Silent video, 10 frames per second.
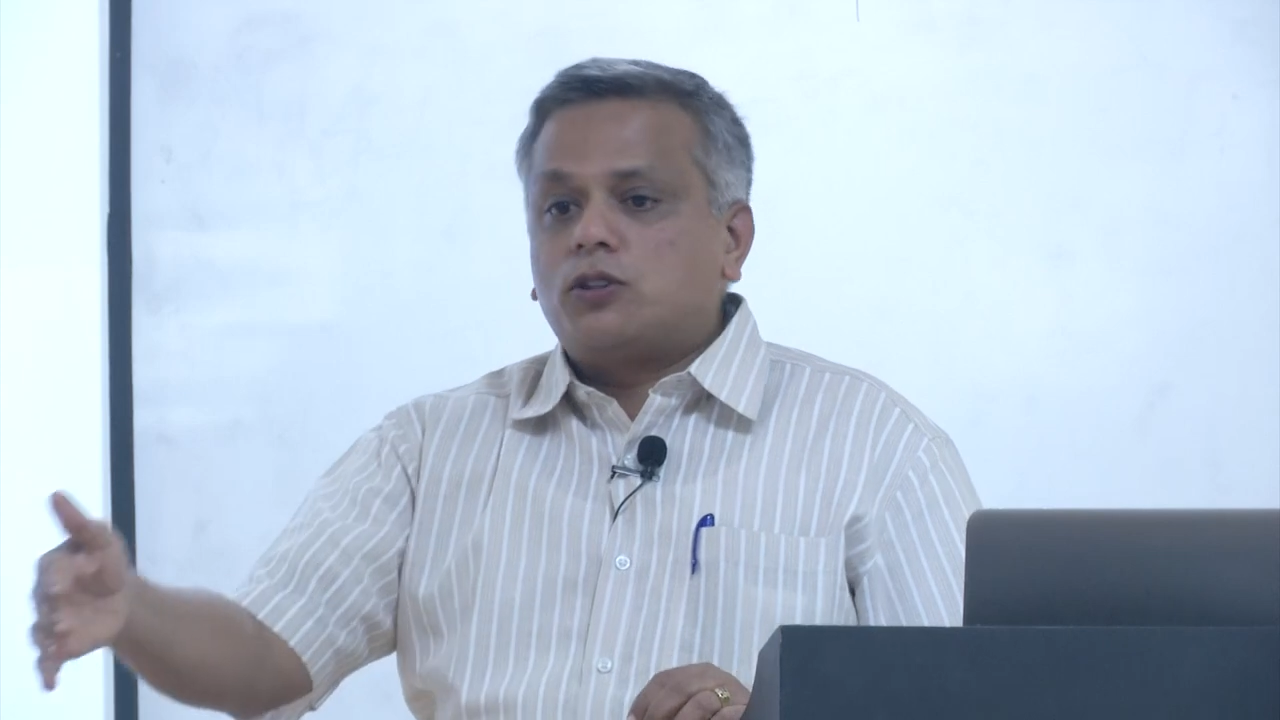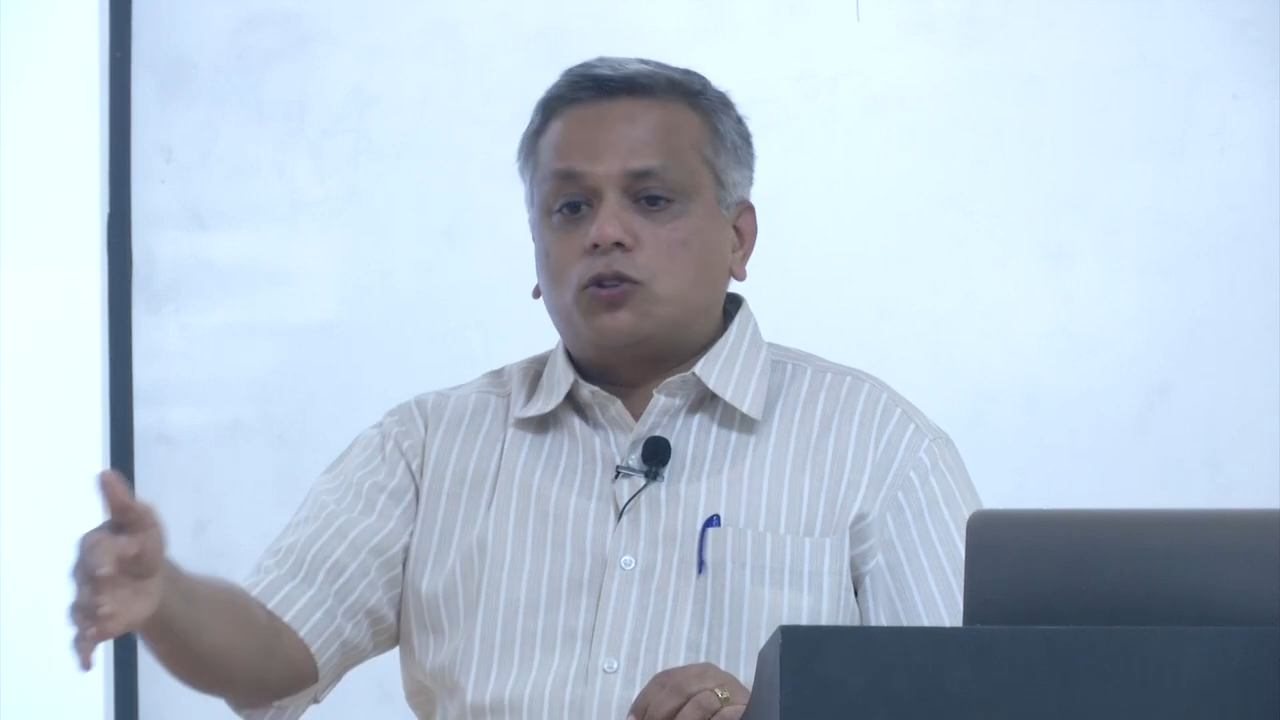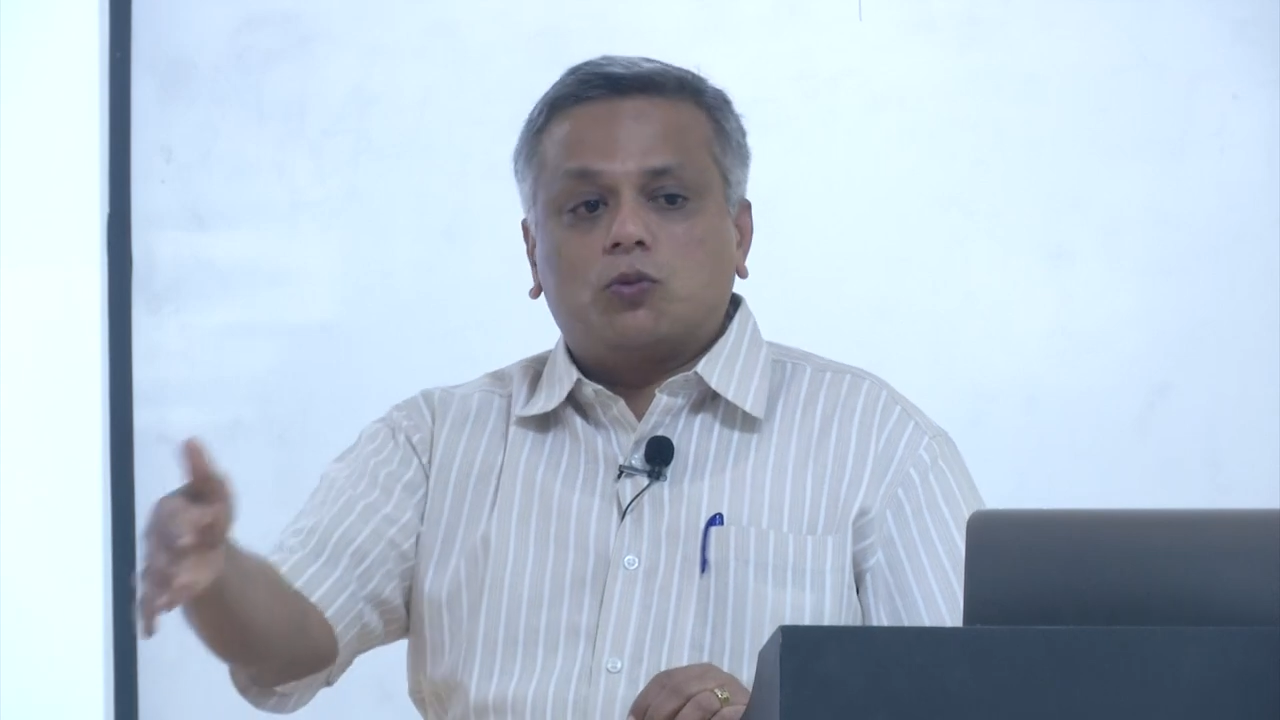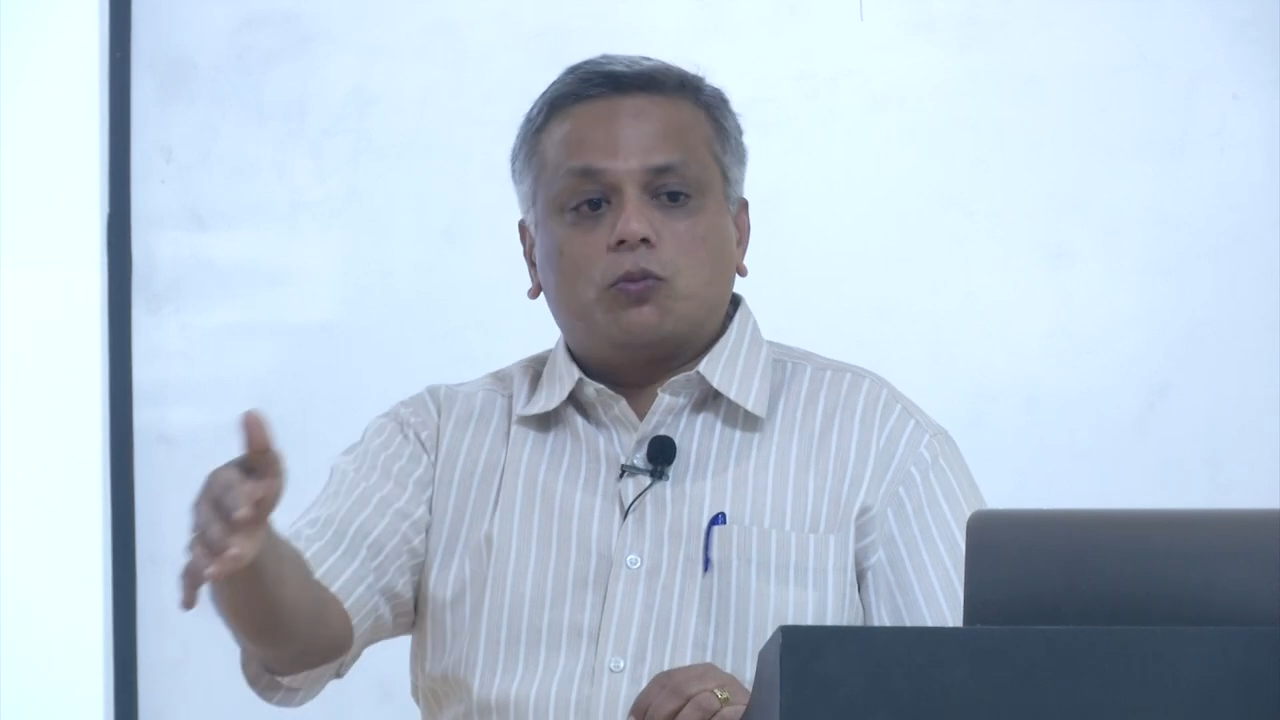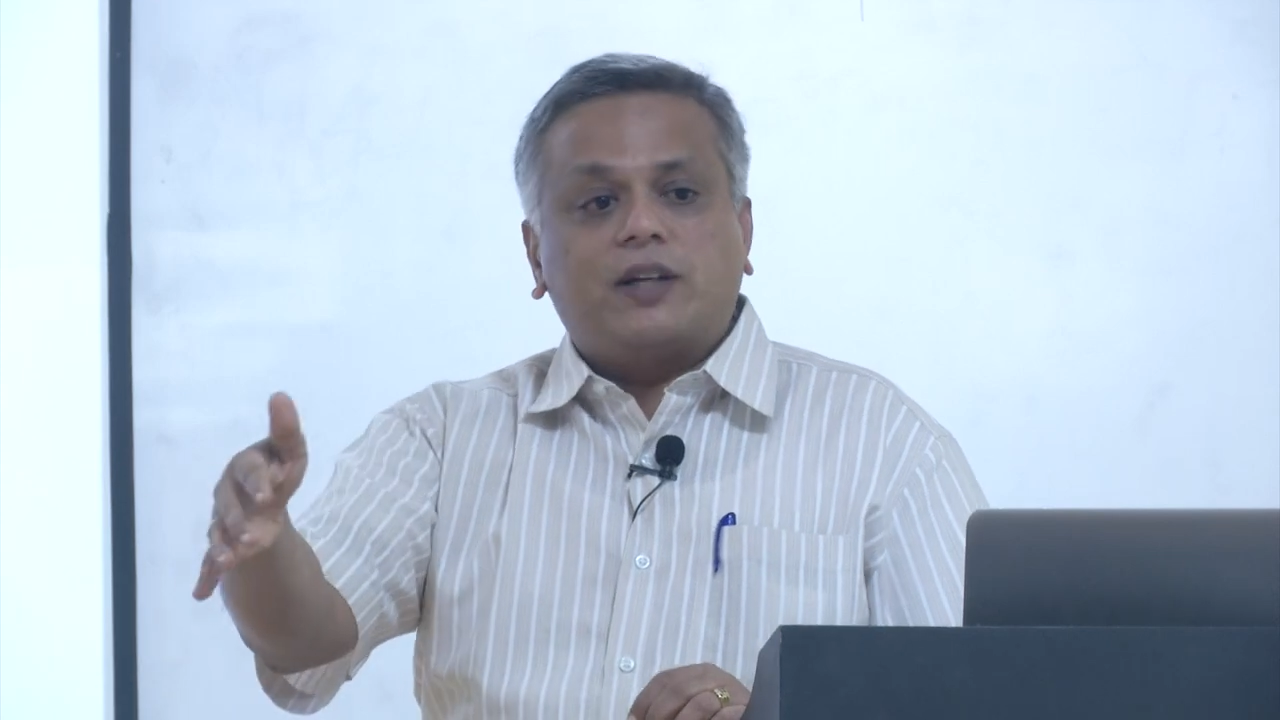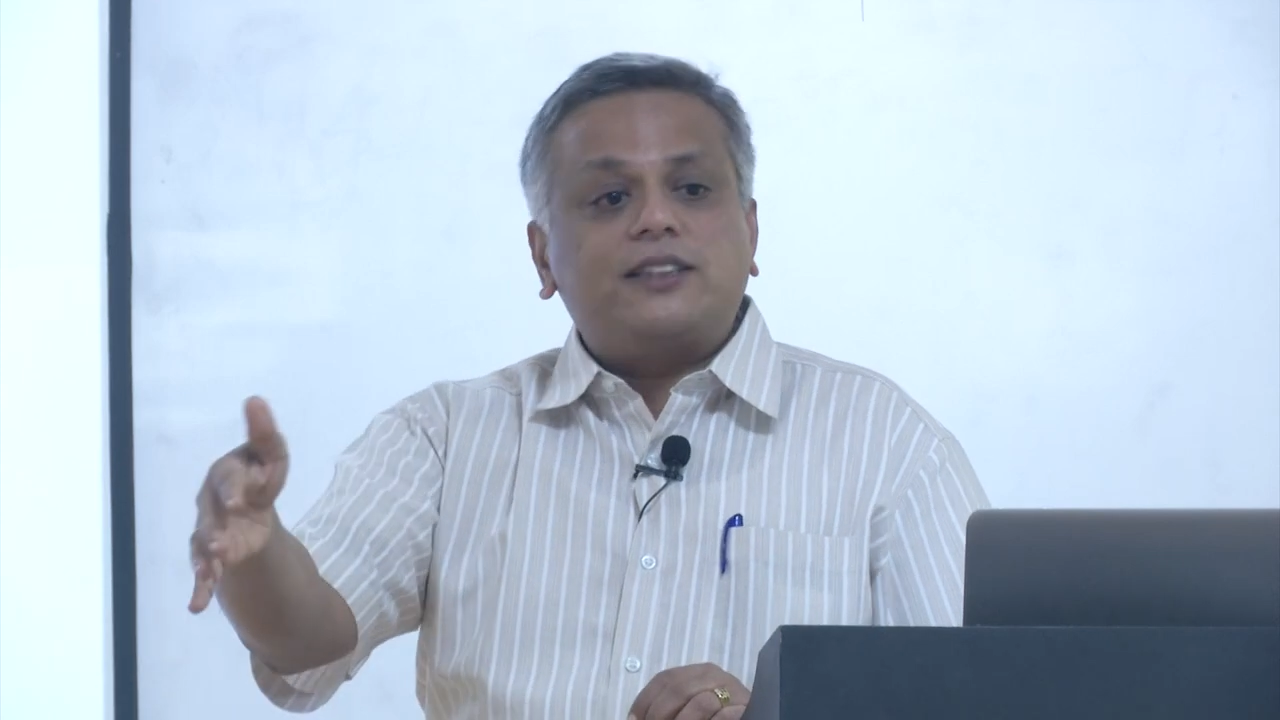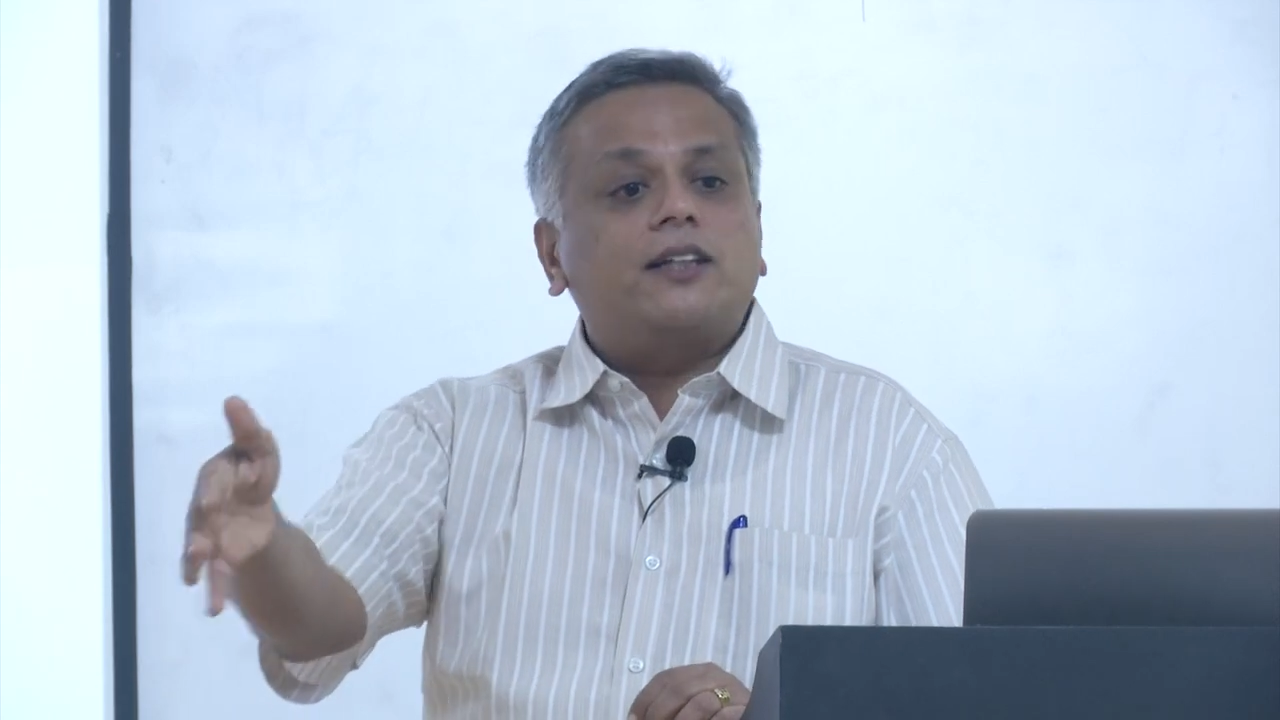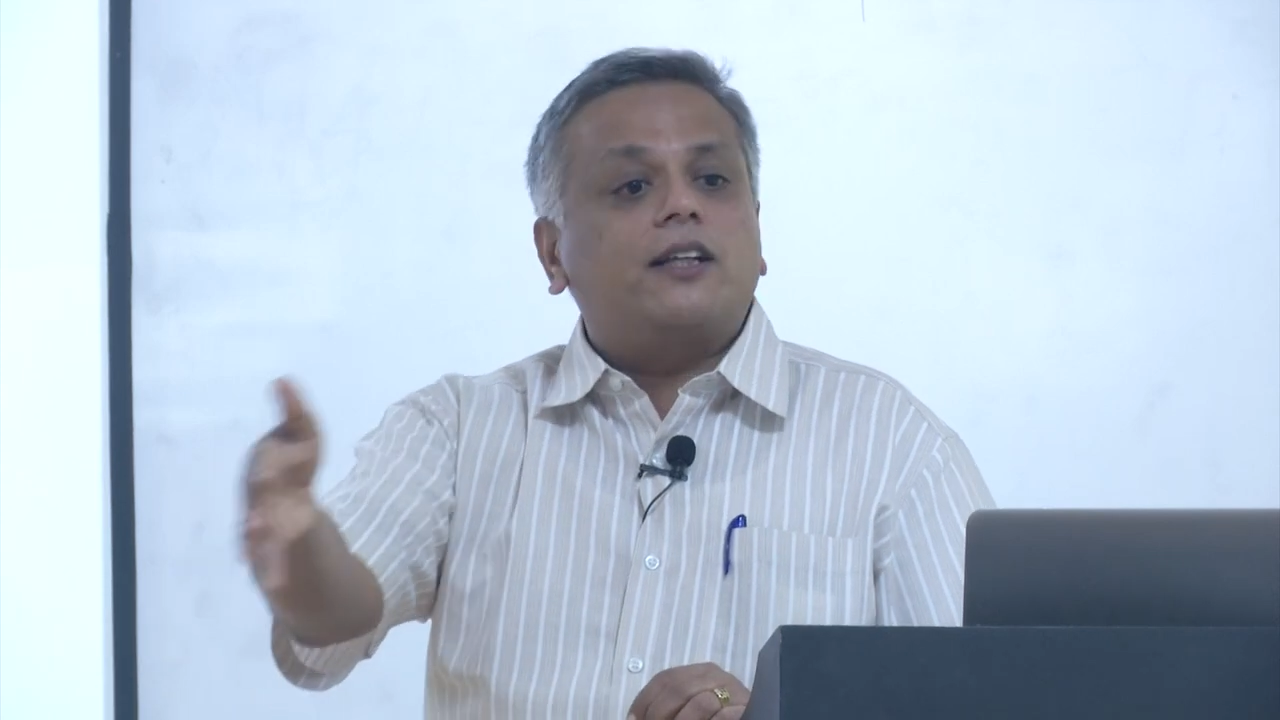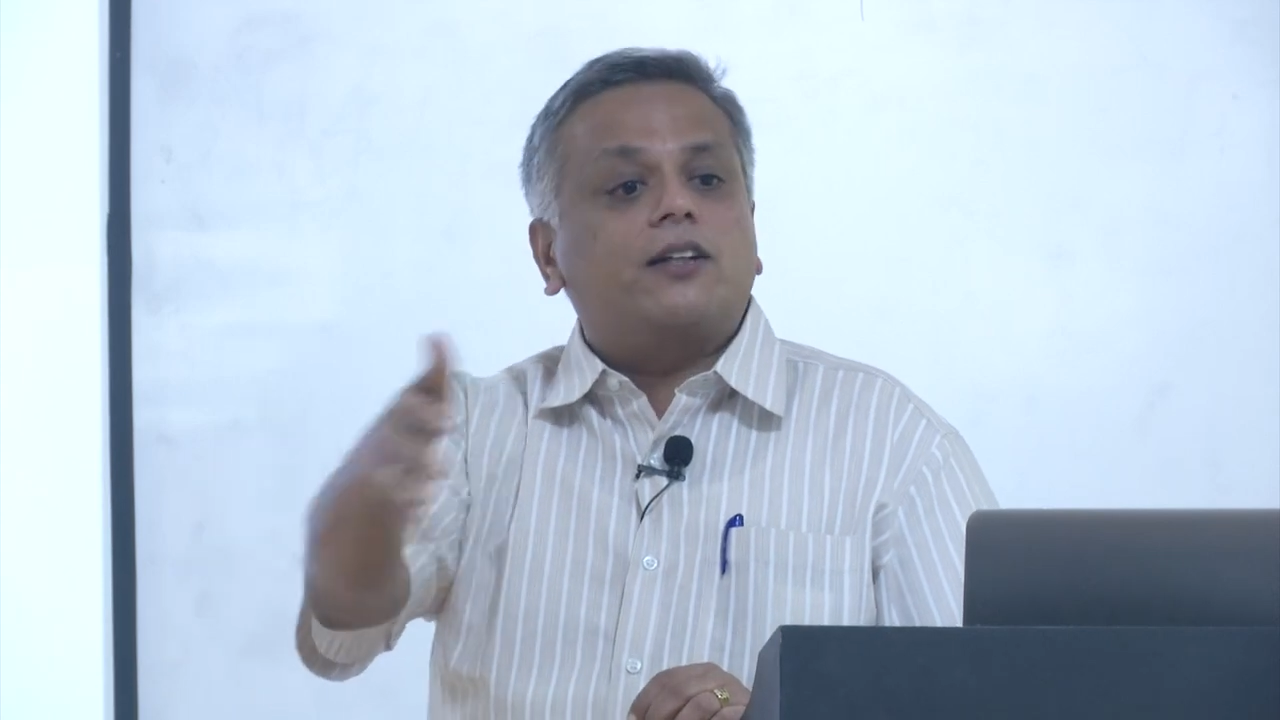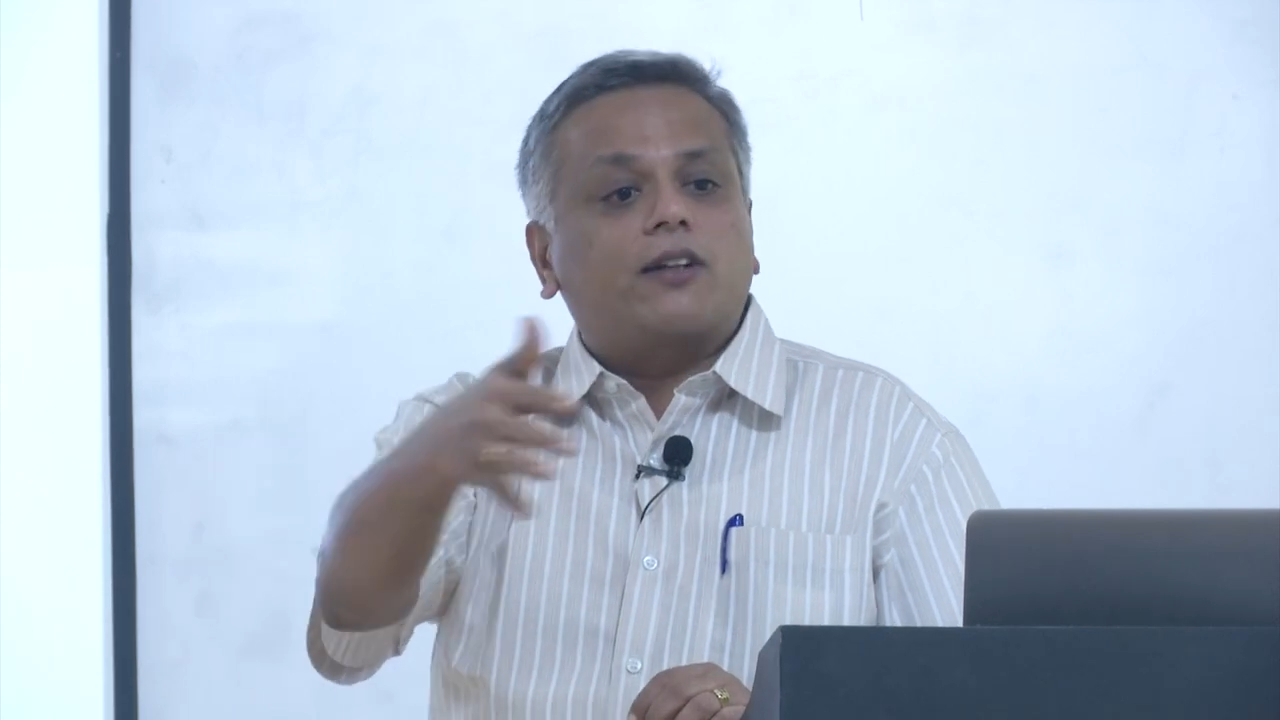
to basically